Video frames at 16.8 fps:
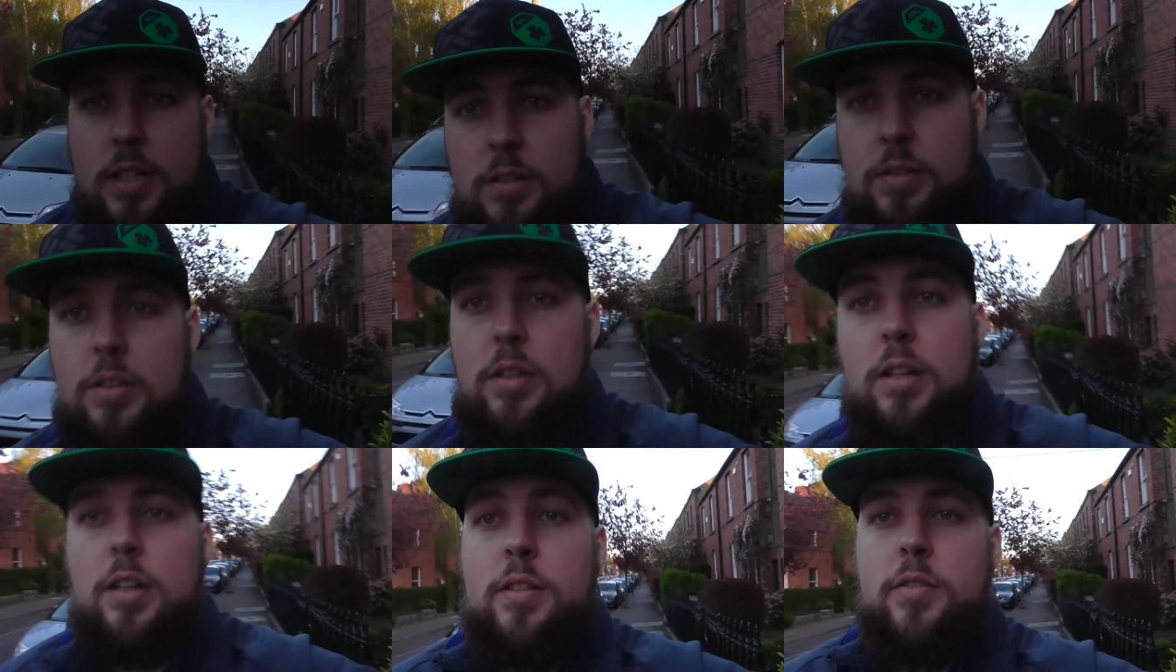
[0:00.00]
and
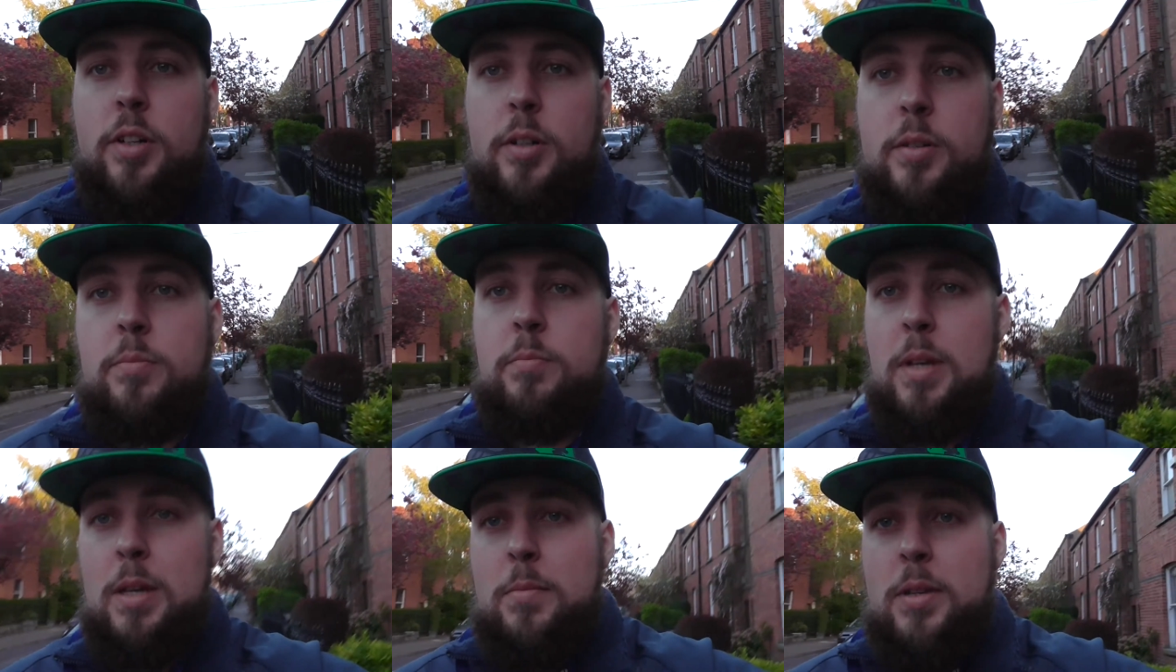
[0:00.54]
under deliver.
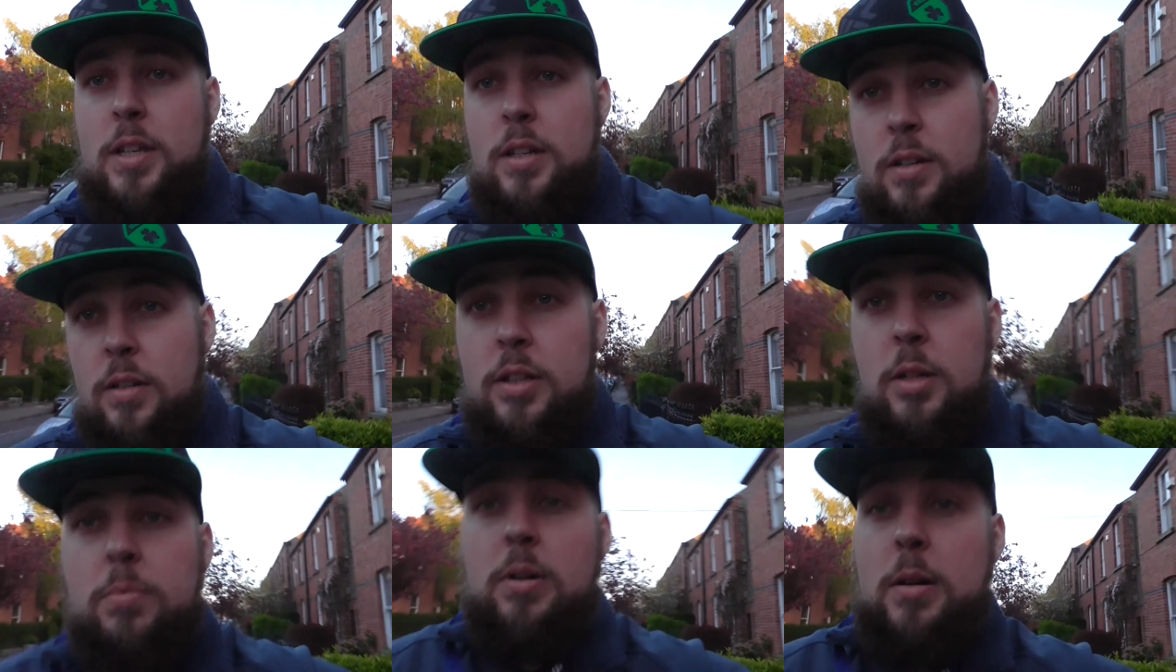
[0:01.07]
Maybe
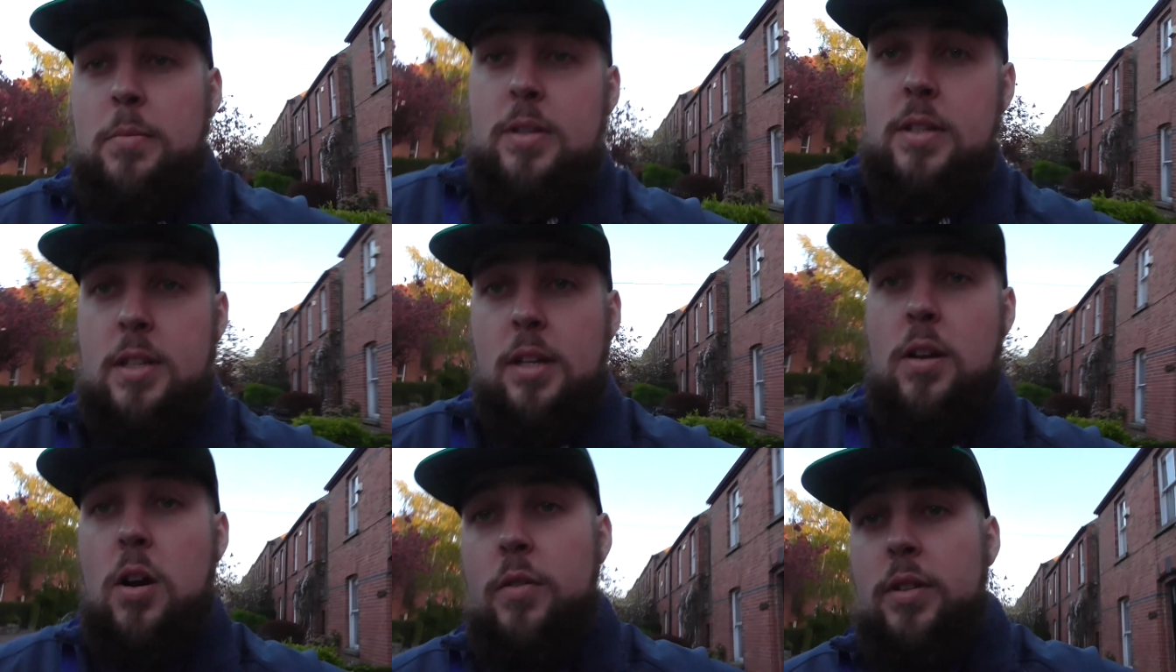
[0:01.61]
under
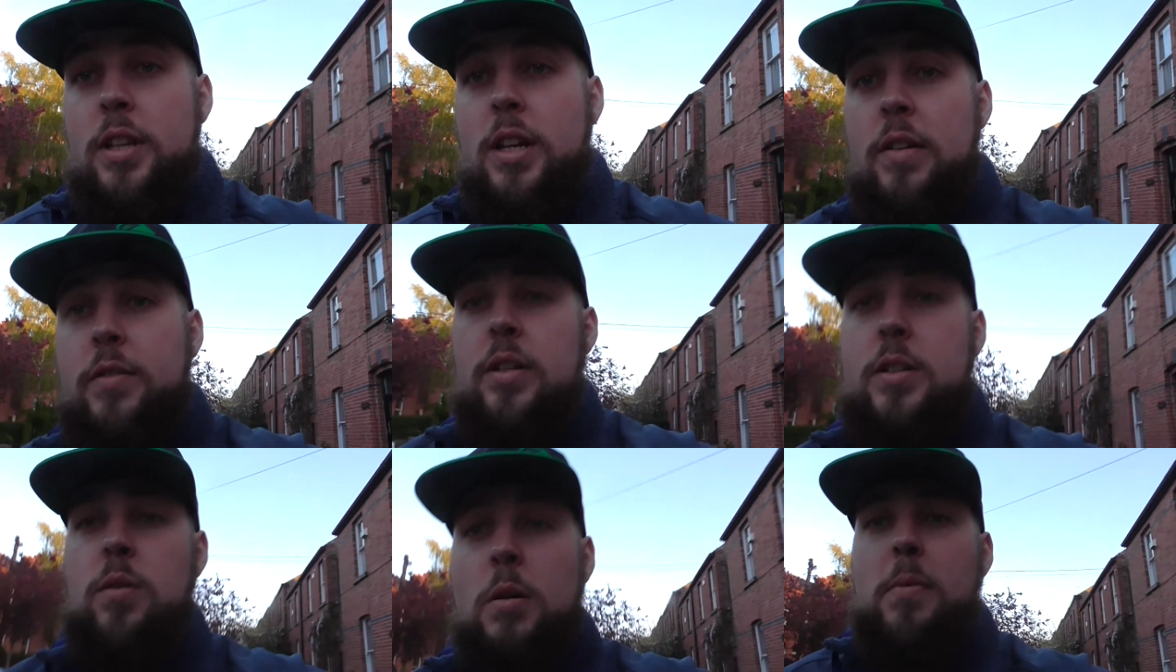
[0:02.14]
promise and over
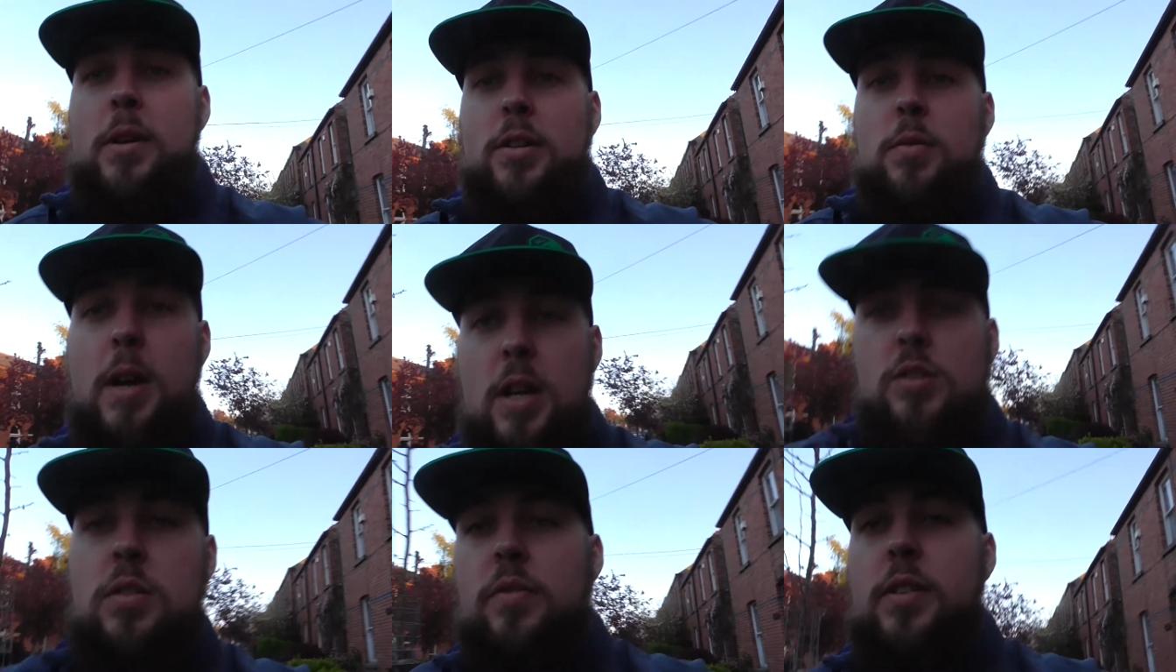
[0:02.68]
deliver. So I might
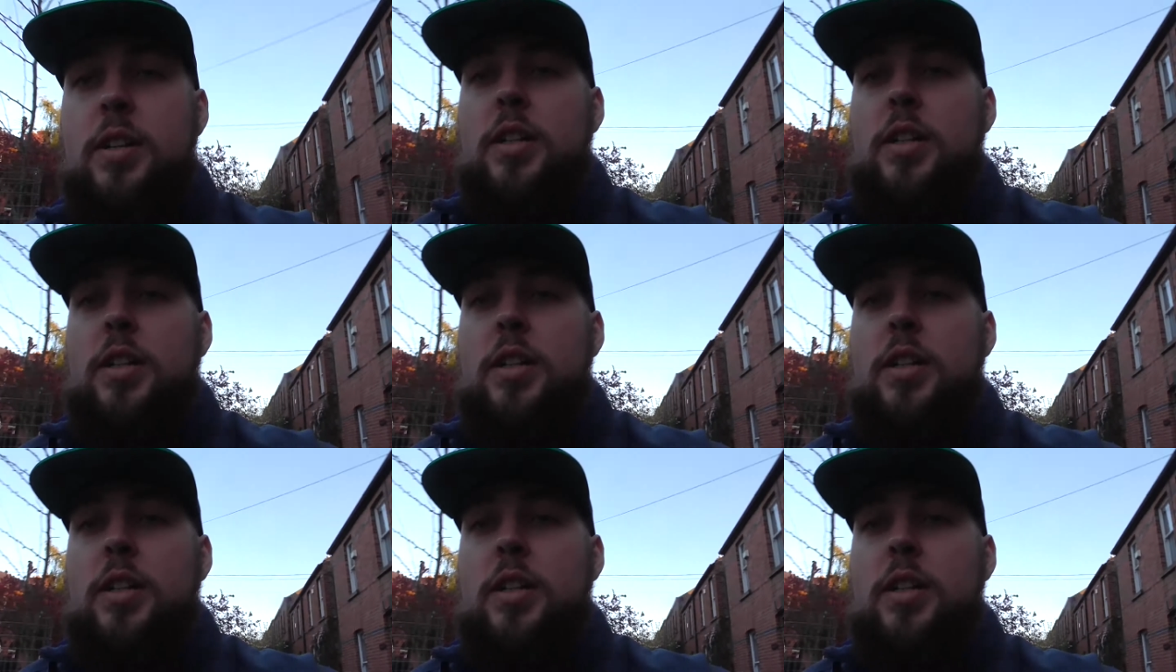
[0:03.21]
do extra